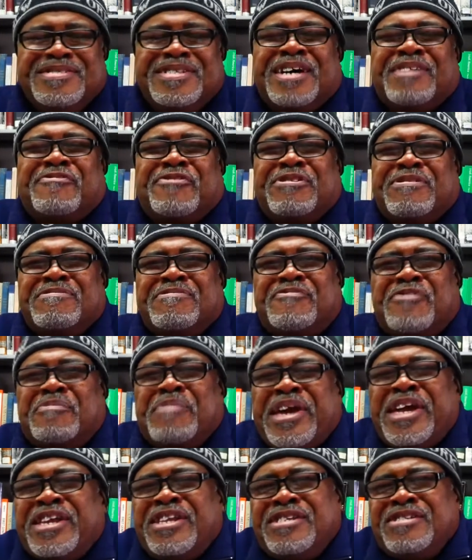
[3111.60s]
Now from,
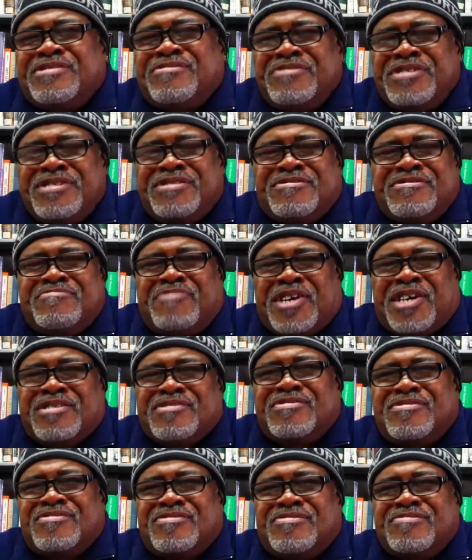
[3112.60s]
from 83 to
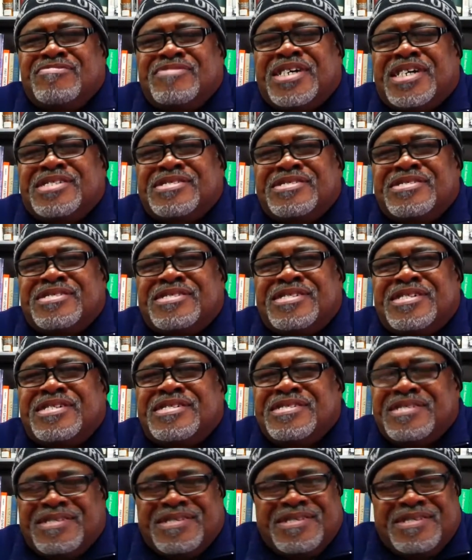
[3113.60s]
about 2010.